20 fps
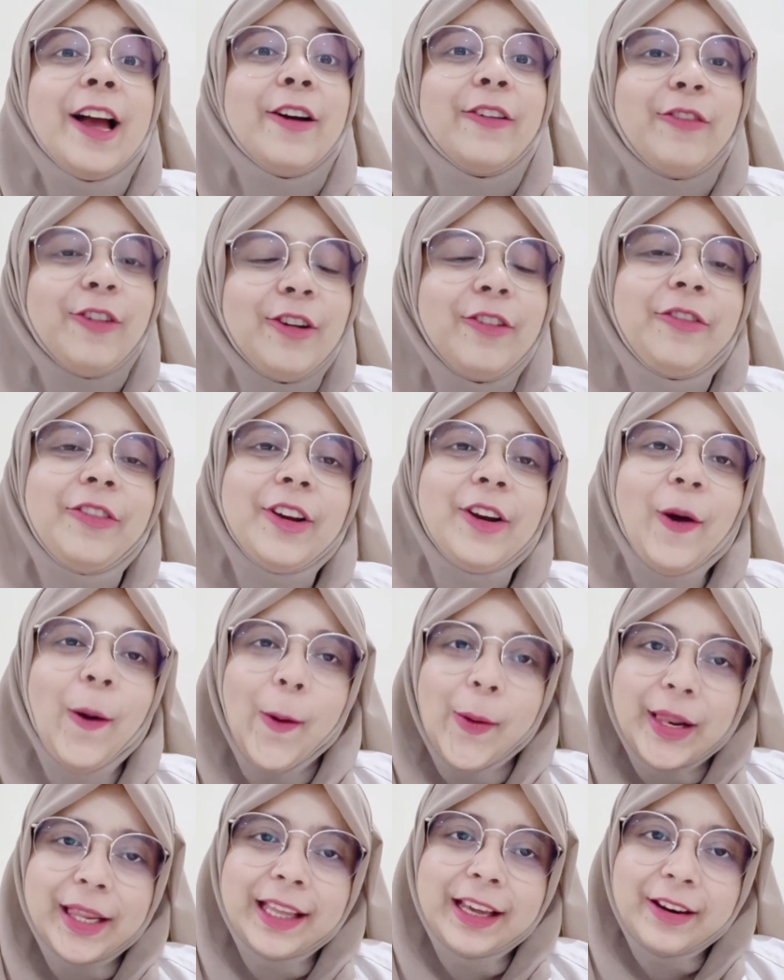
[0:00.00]
fulfill
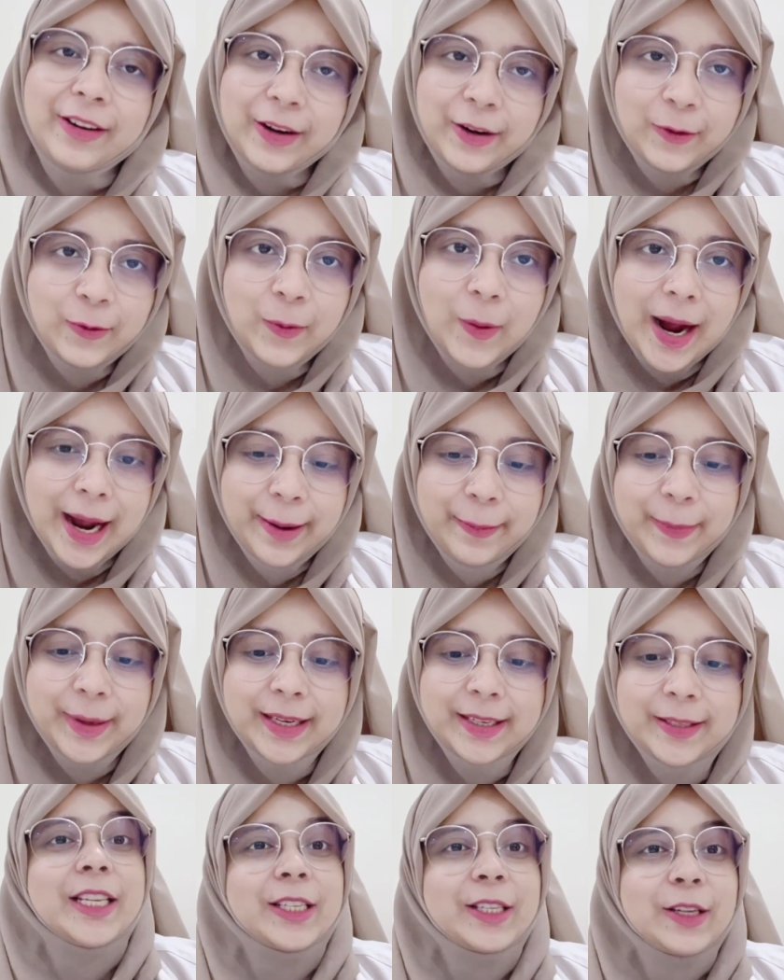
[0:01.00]
all their
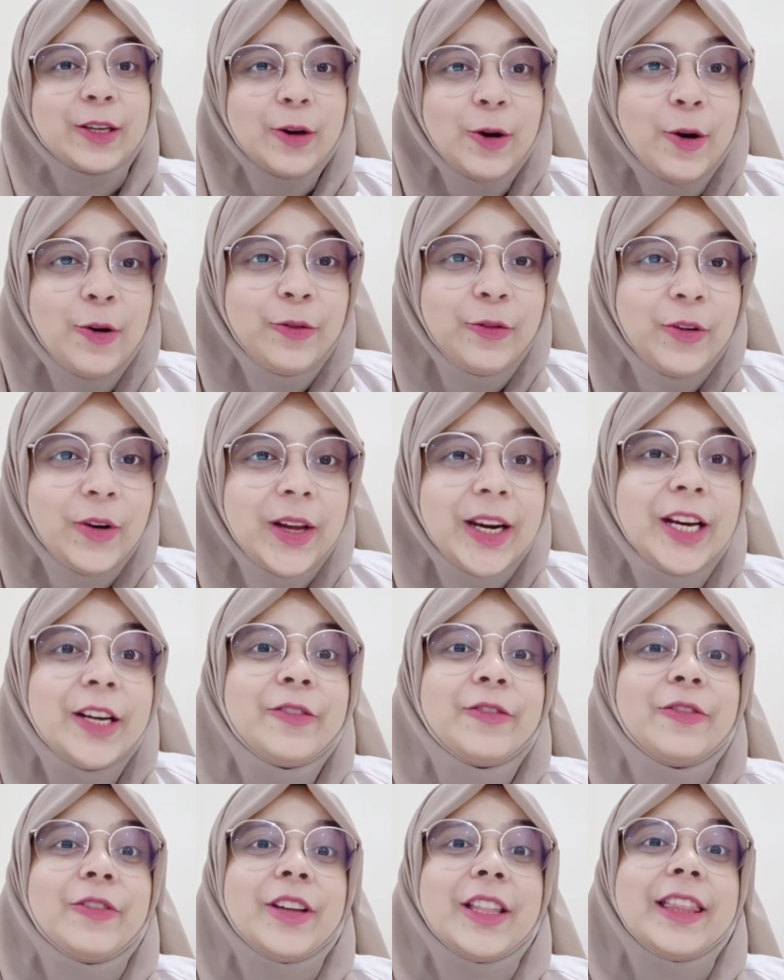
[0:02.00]
requirements. Just go for it
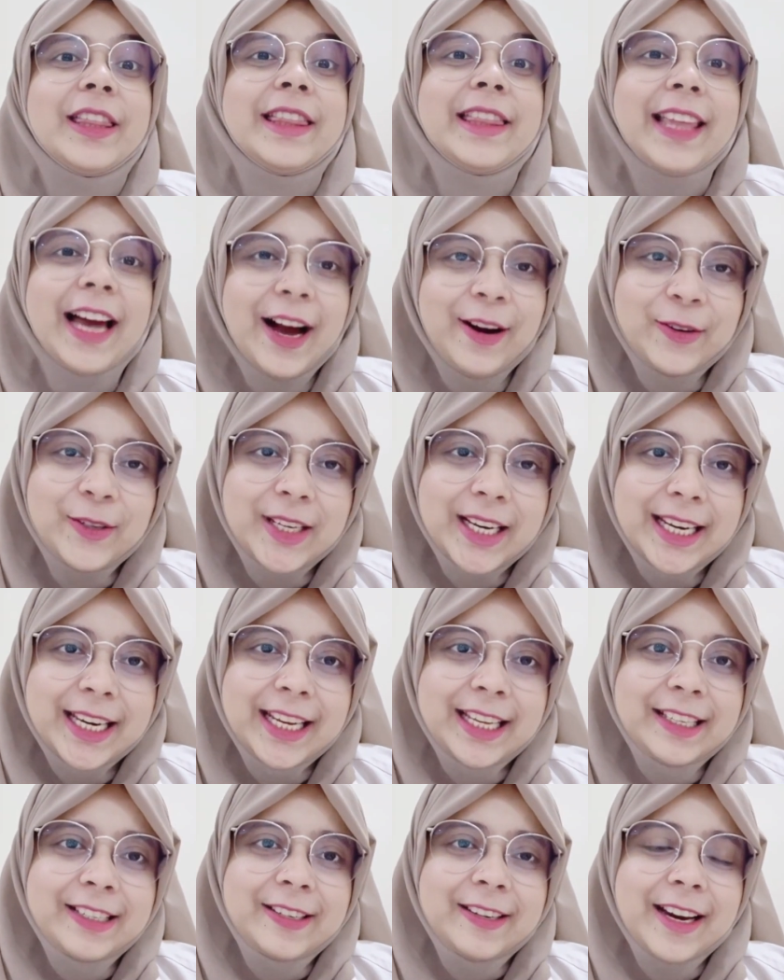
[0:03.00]
without
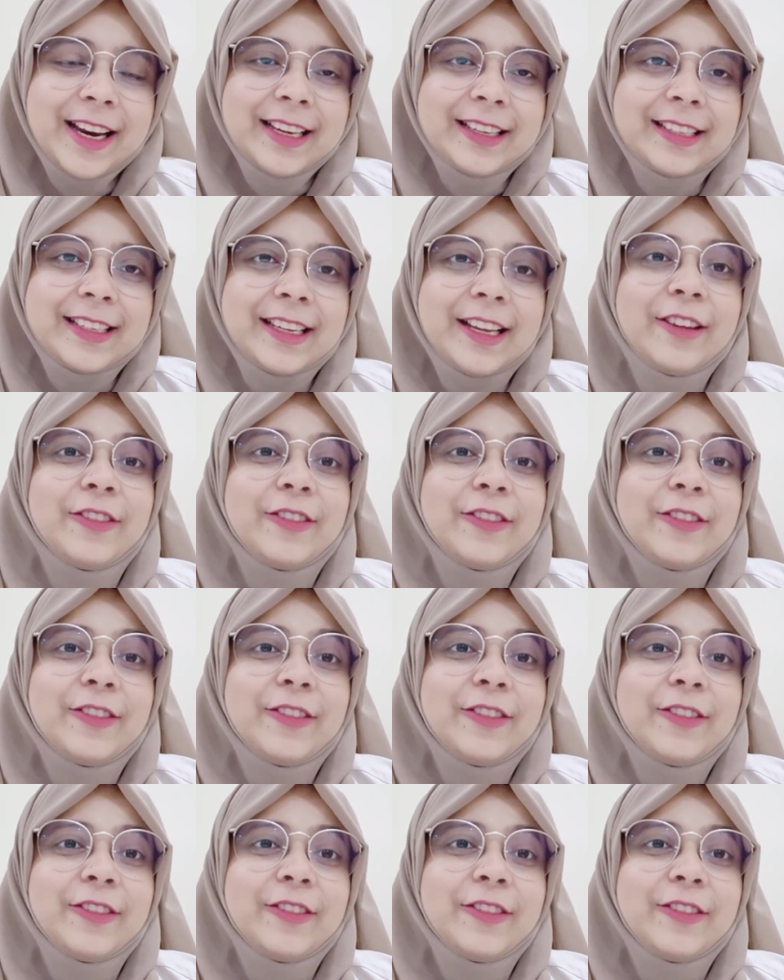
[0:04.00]
any stress.